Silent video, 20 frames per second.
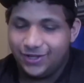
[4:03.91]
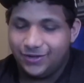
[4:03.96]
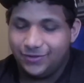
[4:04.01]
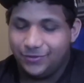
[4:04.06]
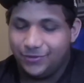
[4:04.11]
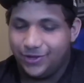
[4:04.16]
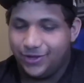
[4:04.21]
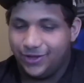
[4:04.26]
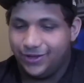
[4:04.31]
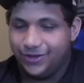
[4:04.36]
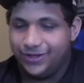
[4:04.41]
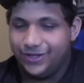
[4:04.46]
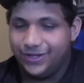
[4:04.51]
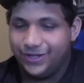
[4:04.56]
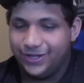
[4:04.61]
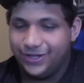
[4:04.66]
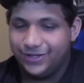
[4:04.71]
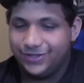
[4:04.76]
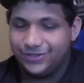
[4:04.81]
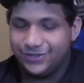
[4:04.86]
Well,
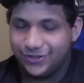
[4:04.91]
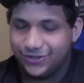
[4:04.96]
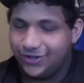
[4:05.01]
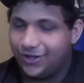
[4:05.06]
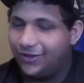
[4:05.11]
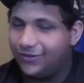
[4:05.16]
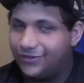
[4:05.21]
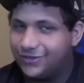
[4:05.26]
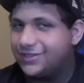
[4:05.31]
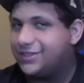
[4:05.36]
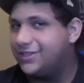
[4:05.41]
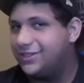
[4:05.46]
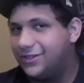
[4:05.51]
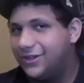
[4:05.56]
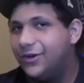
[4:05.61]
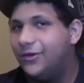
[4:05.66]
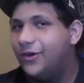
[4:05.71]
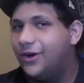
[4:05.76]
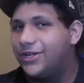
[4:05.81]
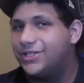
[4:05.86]
so obviously you
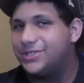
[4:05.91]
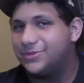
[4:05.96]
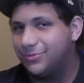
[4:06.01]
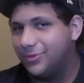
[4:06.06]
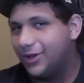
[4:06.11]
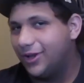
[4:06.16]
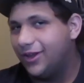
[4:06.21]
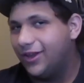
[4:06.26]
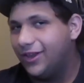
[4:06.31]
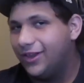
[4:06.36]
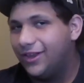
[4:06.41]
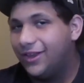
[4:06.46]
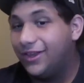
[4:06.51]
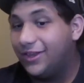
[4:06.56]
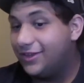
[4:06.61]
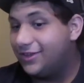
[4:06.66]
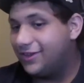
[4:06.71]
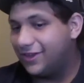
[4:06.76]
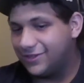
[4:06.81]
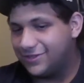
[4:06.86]
don't watch them all.
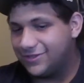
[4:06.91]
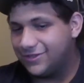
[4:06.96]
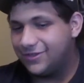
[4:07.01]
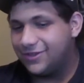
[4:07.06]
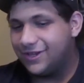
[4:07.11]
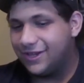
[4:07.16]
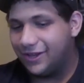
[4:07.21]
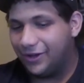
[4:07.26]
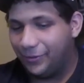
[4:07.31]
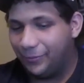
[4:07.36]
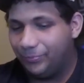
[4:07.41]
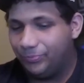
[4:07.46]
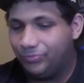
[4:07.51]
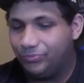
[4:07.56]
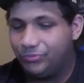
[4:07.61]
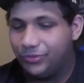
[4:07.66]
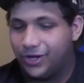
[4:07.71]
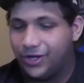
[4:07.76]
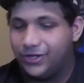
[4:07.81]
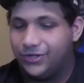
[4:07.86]
That's okay,
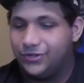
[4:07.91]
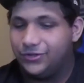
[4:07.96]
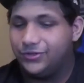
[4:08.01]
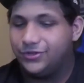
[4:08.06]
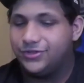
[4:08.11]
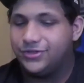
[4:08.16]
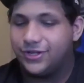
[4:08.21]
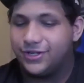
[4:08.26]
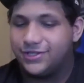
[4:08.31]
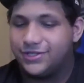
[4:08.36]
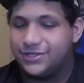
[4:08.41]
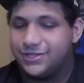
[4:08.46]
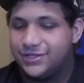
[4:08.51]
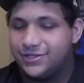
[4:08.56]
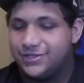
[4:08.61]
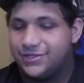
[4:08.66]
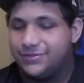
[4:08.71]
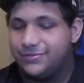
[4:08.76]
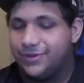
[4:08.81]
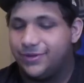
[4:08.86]
but I do address
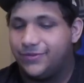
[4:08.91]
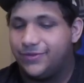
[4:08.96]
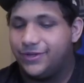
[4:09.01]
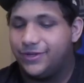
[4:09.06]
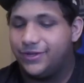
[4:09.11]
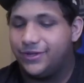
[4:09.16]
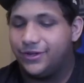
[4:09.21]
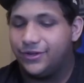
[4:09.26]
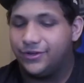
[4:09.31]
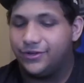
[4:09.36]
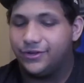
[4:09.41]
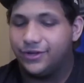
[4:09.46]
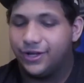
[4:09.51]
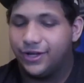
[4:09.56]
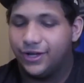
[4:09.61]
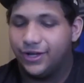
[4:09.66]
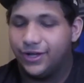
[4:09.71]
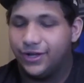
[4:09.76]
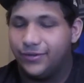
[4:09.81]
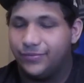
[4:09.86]
this in my
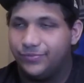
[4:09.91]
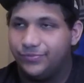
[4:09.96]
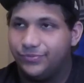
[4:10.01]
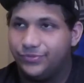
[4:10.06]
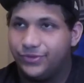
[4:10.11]
video.